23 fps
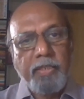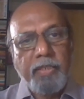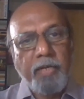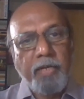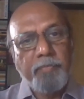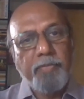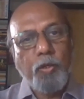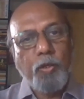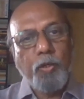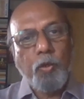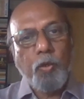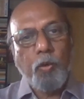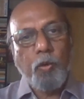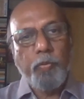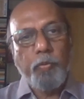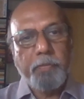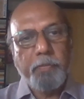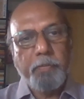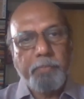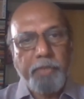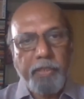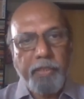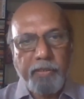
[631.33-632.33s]
Come the
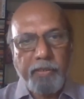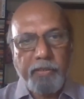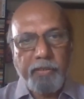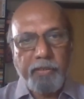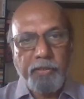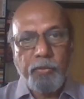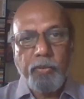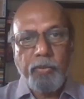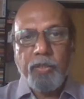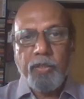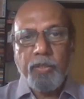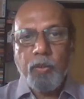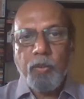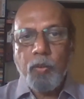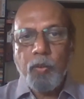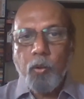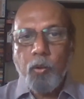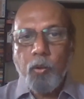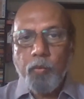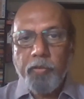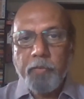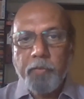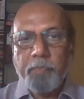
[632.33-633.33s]
COVID period. During the
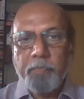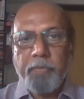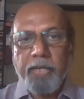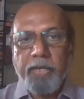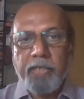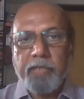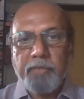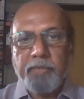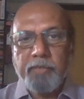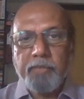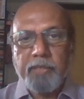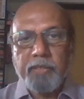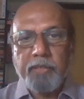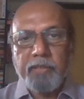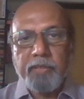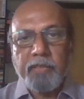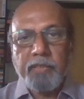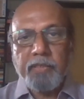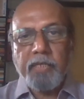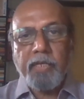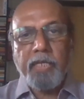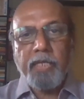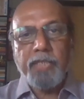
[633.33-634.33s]
COVID pandemic,
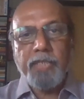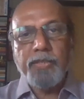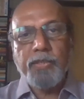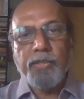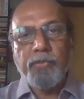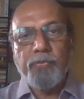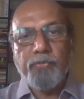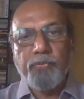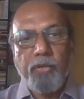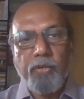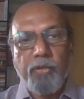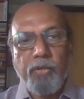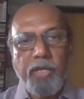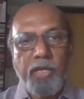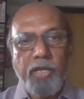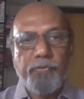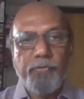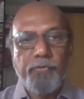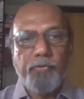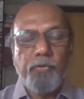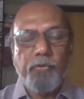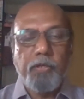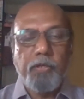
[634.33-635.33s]
the rise in food and